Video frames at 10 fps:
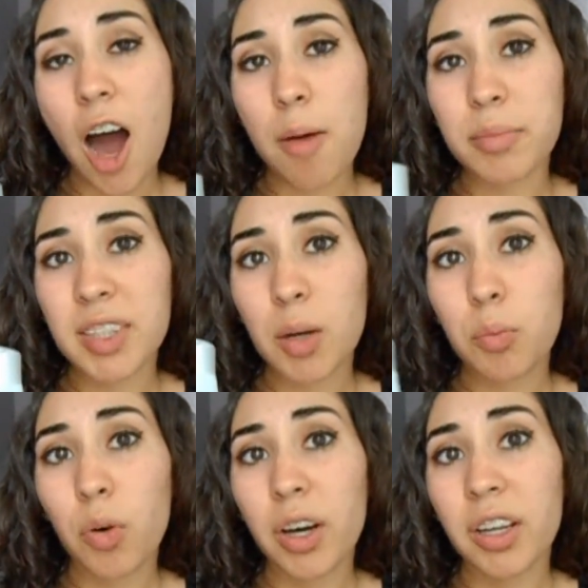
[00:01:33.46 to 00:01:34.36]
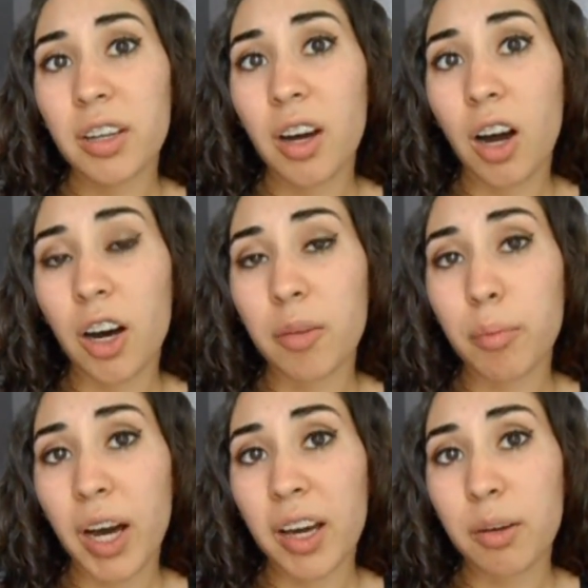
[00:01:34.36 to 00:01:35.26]
Someone
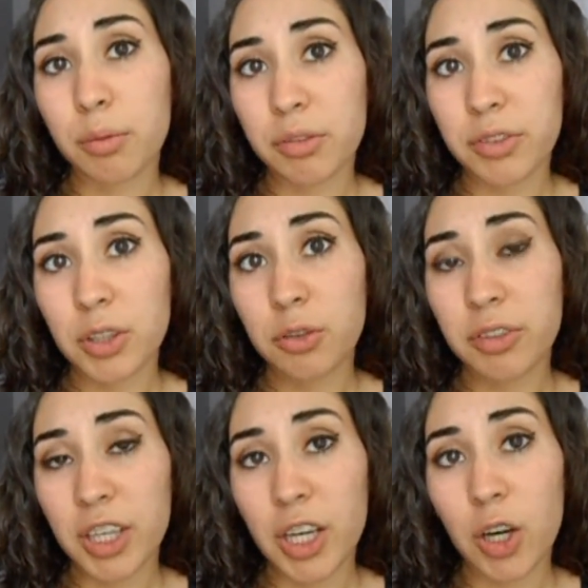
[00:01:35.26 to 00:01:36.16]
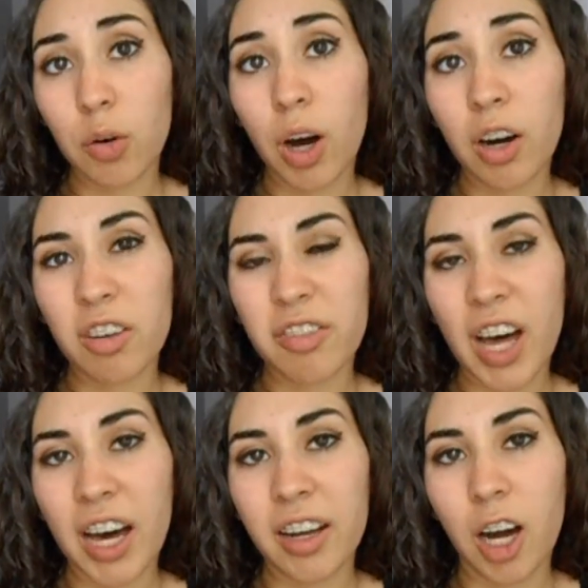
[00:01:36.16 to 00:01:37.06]
on my review video of
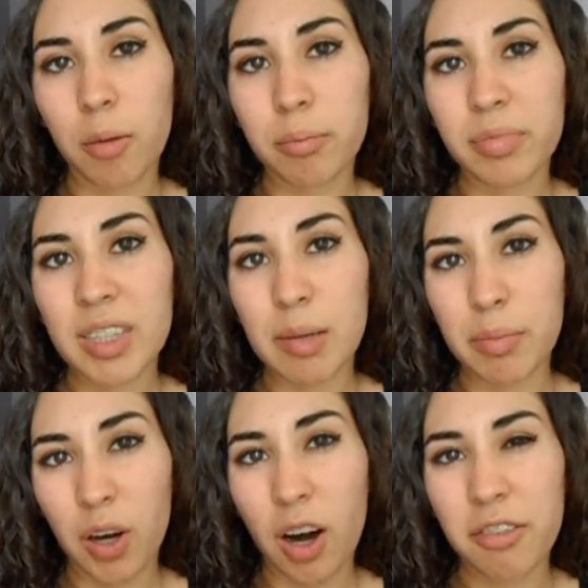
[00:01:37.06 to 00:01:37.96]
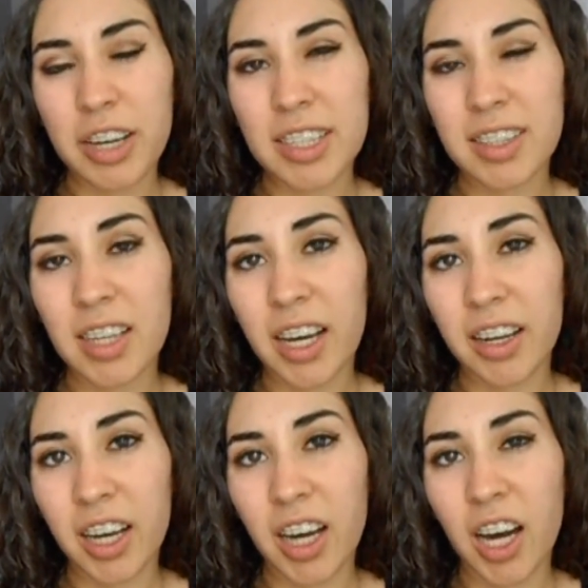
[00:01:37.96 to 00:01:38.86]
that tipped me off as to that,
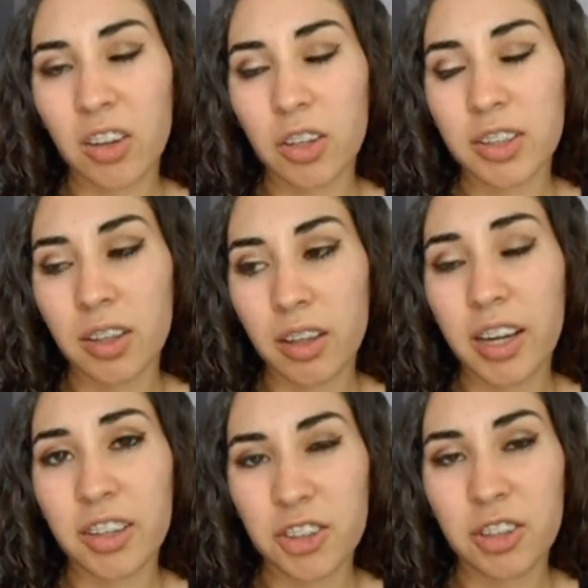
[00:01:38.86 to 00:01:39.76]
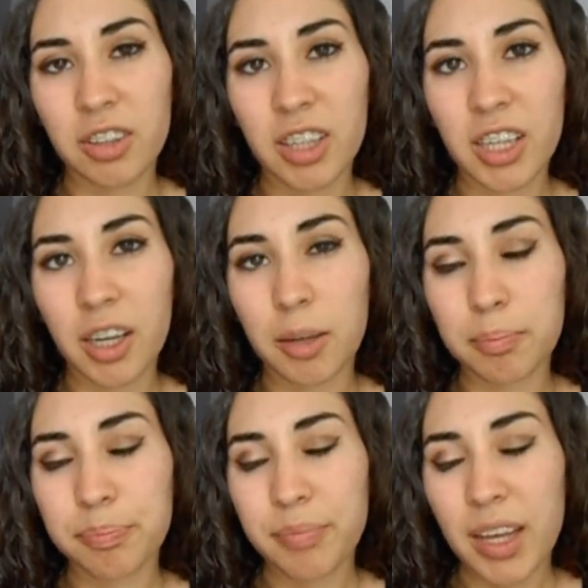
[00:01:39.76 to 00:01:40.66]
and I looked online and sure
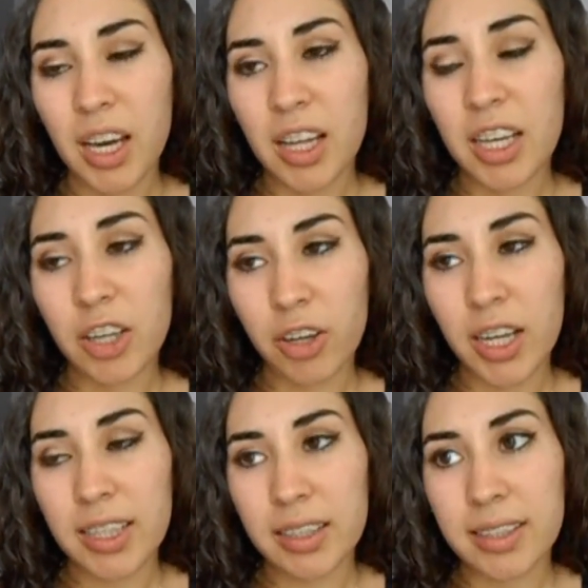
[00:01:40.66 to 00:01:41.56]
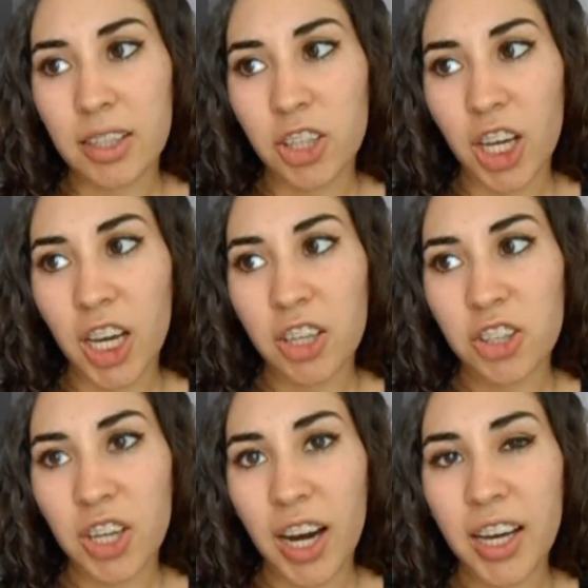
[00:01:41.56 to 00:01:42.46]
the ingredients list had
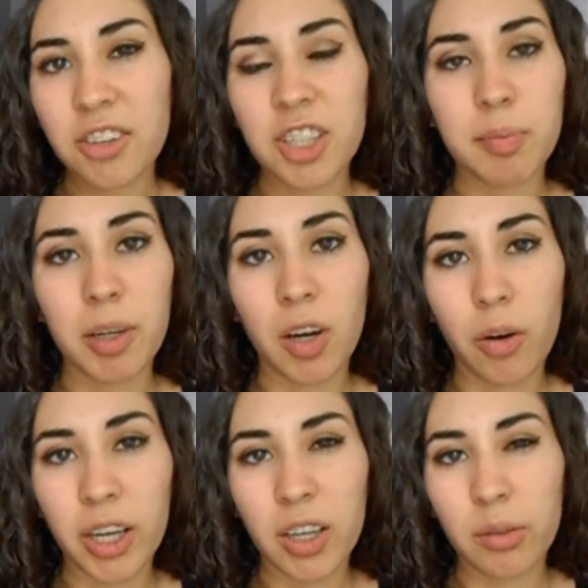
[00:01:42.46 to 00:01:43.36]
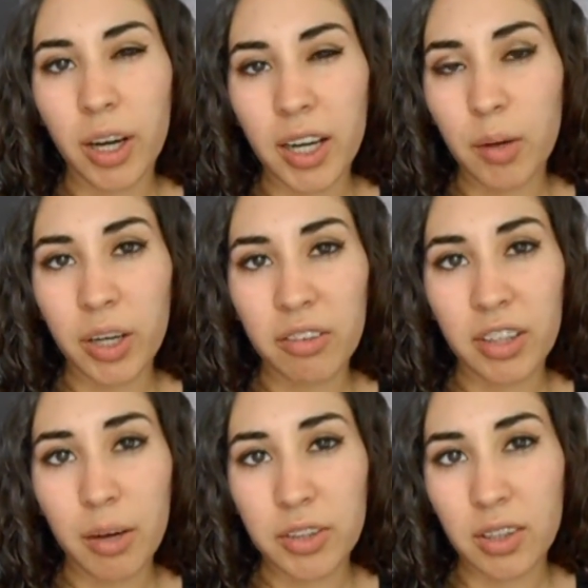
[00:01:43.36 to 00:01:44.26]
changed. I had just been going into Rite Aid whenever
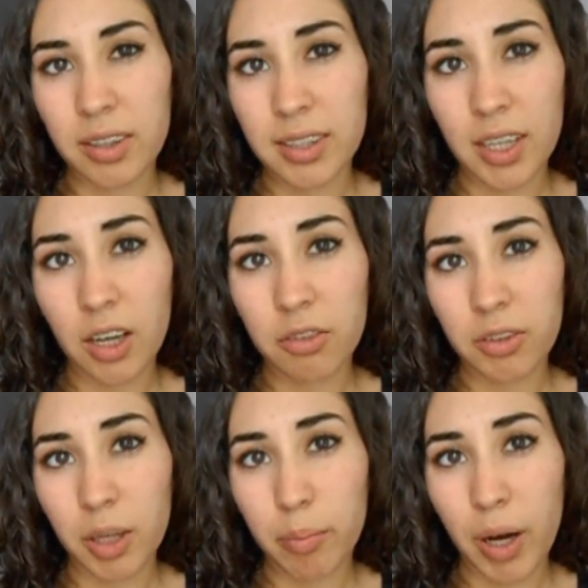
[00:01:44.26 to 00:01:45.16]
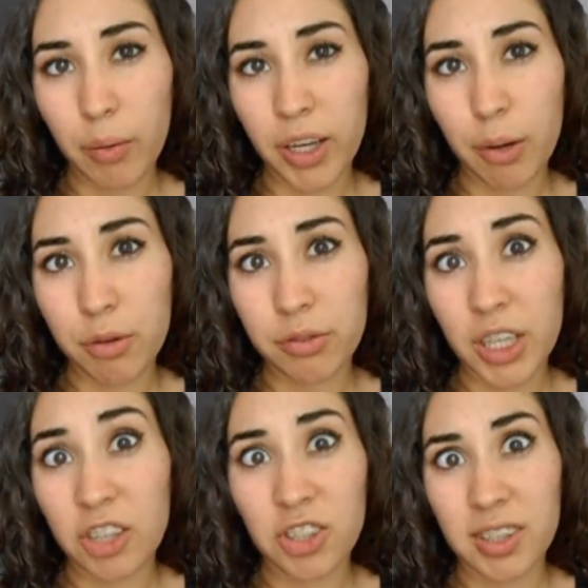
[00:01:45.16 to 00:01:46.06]
that was on sale for like buy one get one free
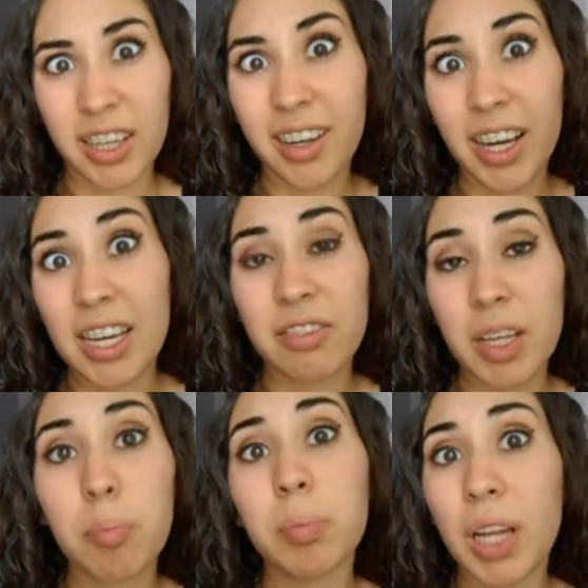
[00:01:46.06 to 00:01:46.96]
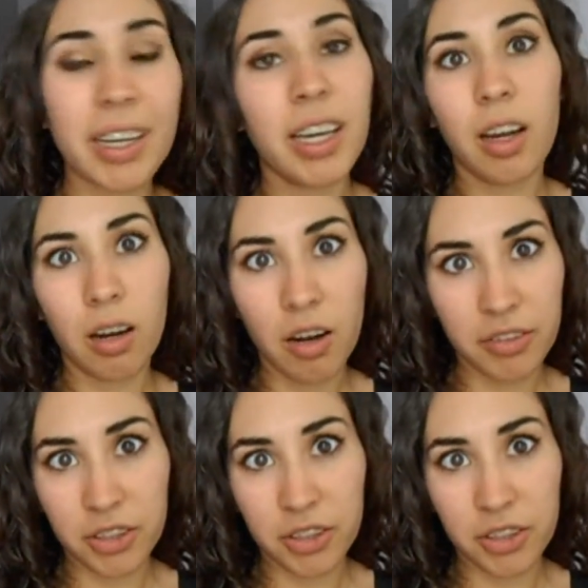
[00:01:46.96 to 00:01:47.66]
and just like naively plucking it off the